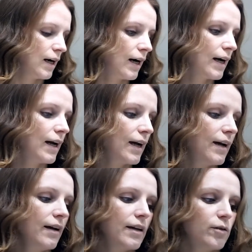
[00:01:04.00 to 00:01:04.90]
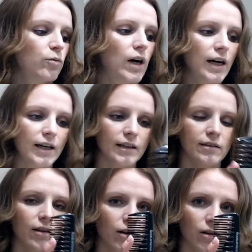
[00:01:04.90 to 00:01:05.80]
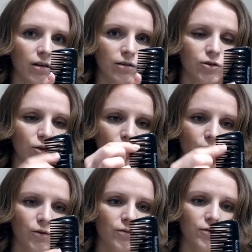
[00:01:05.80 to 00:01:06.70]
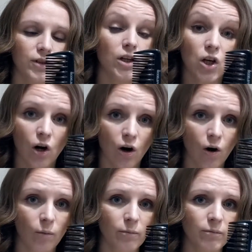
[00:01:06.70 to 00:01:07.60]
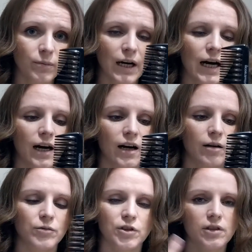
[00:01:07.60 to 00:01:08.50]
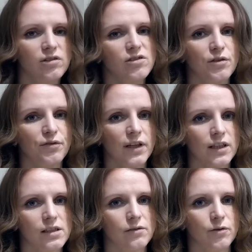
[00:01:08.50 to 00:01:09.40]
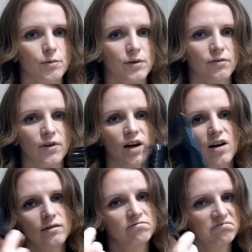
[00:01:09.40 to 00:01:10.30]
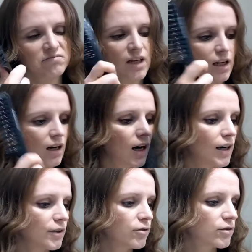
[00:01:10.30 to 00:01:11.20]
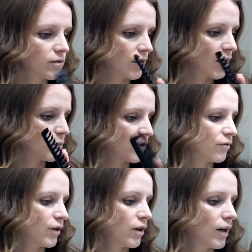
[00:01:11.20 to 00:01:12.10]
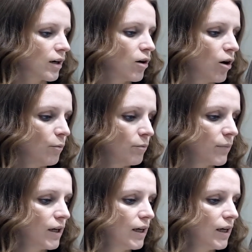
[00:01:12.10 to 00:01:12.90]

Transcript: a wide toothed comb. You can use your fingers if you prefer. I prefer a comb.